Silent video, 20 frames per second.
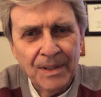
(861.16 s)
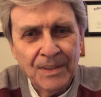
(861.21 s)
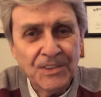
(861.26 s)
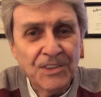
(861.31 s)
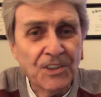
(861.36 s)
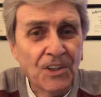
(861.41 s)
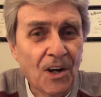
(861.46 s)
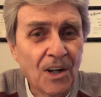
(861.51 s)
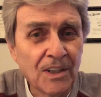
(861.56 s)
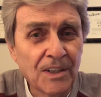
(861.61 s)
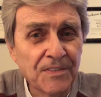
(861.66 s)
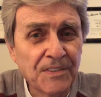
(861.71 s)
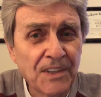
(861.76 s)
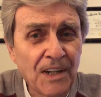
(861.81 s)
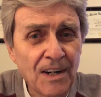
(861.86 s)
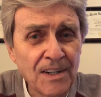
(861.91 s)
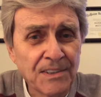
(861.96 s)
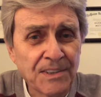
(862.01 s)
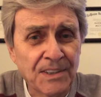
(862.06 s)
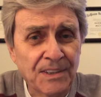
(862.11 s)
Saul of
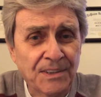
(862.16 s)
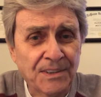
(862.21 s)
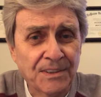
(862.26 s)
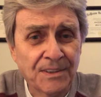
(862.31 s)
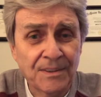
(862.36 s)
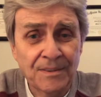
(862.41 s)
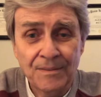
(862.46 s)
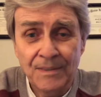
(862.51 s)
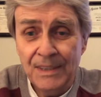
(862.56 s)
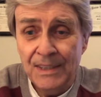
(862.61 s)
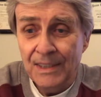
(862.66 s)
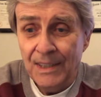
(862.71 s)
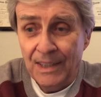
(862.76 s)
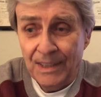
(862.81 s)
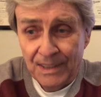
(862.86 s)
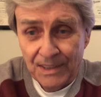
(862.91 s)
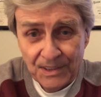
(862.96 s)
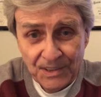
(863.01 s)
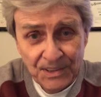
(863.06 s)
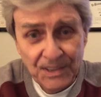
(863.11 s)
Tarsus,
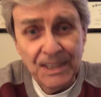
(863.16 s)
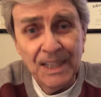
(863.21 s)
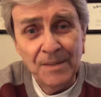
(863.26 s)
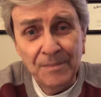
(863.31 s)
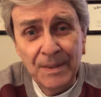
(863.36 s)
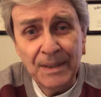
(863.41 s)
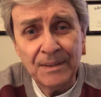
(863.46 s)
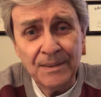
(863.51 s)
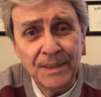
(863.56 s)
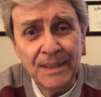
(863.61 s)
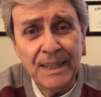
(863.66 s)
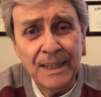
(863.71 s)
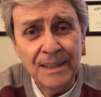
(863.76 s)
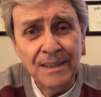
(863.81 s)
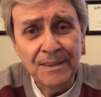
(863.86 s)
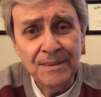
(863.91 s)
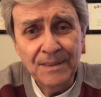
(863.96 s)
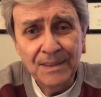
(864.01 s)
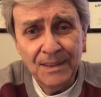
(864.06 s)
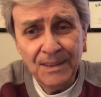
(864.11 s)

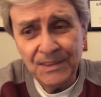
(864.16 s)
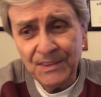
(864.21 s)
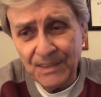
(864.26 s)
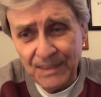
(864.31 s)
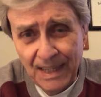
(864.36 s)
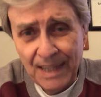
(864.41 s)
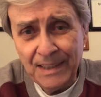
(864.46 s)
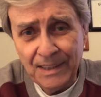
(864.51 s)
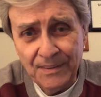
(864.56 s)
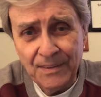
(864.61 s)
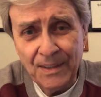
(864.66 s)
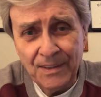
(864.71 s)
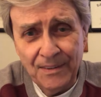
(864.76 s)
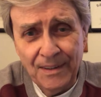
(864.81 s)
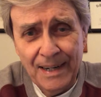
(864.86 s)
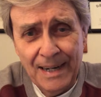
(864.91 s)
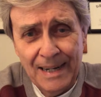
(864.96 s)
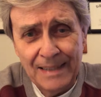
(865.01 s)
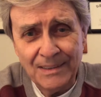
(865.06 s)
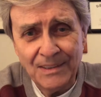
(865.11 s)
seemingly a snake in the
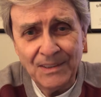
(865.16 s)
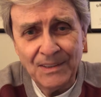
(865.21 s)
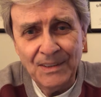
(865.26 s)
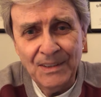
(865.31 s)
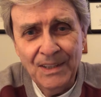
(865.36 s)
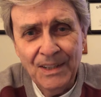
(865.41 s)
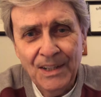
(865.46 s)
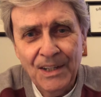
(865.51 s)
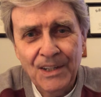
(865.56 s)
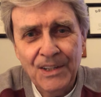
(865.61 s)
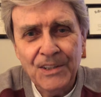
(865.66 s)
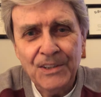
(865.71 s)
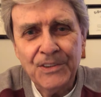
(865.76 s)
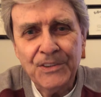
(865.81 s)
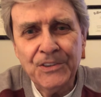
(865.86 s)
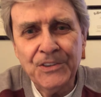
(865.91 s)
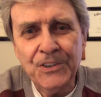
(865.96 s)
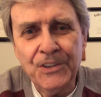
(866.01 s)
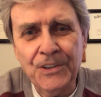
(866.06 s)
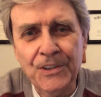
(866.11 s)
grass,
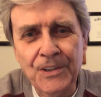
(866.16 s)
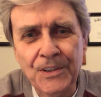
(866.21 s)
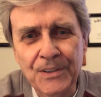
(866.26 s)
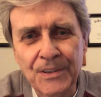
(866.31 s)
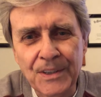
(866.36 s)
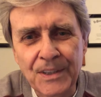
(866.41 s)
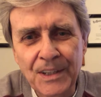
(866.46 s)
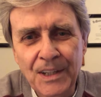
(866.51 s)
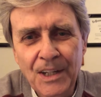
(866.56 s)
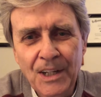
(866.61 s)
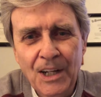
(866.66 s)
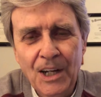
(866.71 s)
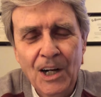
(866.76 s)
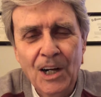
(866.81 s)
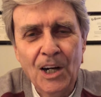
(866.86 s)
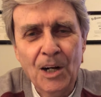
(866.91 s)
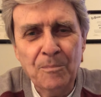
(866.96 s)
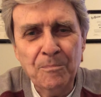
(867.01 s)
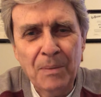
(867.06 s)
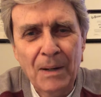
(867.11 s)
turned
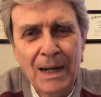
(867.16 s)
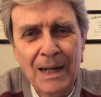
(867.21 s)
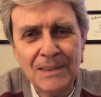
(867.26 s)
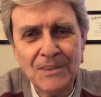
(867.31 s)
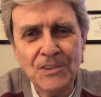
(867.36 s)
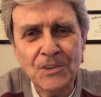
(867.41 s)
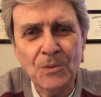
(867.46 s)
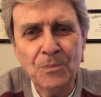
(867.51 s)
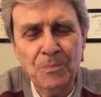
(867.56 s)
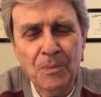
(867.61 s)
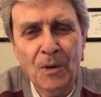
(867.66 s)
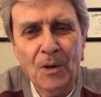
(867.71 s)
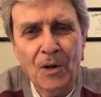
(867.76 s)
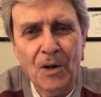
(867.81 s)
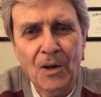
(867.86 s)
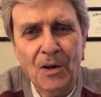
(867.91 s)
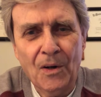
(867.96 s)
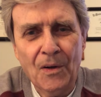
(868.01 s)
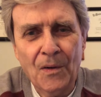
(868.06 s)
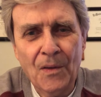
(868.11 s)
Apostle
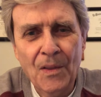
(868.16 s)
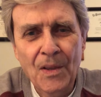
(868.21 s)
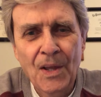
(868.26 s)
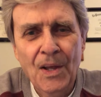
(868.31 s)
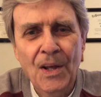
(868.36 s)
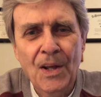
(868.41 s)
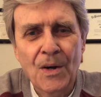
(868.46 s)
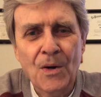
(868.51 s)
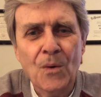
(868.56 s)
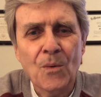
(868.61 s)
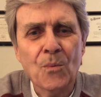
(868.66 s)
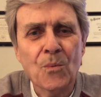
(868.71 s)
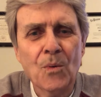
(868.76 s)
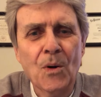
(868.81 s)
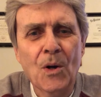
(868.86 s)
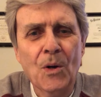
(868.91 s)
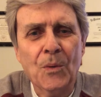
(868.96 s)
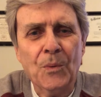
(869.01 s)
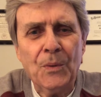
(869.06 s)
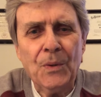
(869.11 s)
Paul,
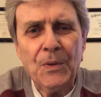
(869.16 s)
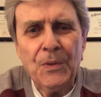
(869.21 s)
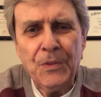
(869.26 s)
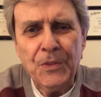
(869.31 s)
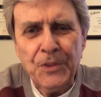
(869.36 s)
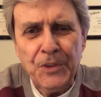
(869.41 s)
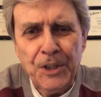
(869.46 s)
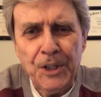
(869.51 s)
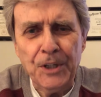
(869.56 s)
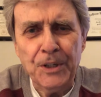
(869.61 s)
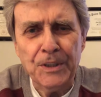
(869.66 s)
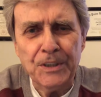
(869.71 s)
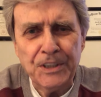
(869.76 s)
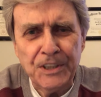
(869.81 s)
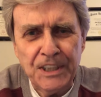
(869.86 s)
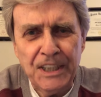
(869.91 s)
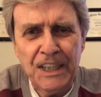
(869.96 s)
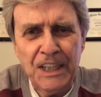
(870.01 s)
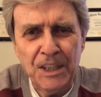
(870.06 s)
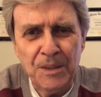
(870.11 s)
wrote
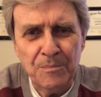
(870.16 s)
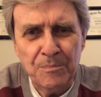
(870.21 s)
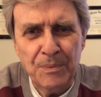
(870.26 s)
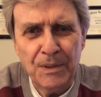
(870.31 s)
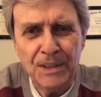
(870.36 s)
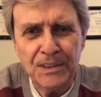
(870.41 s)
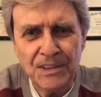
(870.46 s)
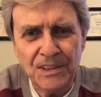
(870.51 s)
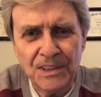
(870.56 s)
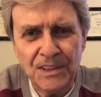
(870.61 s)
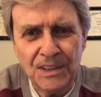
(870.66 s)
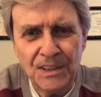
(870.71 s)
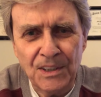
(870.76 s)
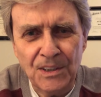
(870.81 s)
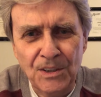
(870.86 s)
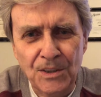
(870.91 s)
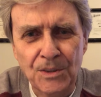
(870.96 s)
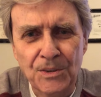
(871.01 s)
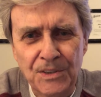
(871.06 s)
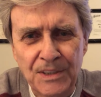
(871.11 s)
13 books in
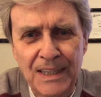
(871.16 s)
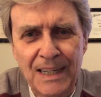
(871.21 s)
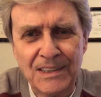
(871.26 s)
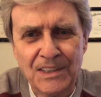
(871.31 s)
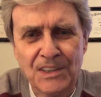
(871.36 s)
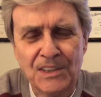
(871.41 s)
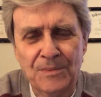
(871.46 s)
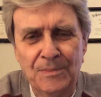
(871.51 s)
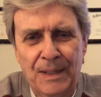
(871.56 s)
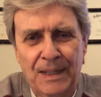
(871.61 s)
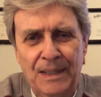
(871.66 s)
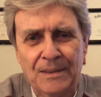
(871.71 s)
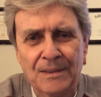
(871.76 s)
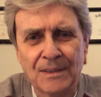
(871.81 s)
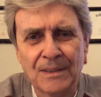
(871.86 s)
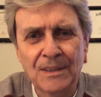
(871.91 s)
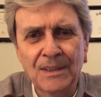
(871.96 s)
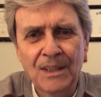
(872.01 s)
the New Testament,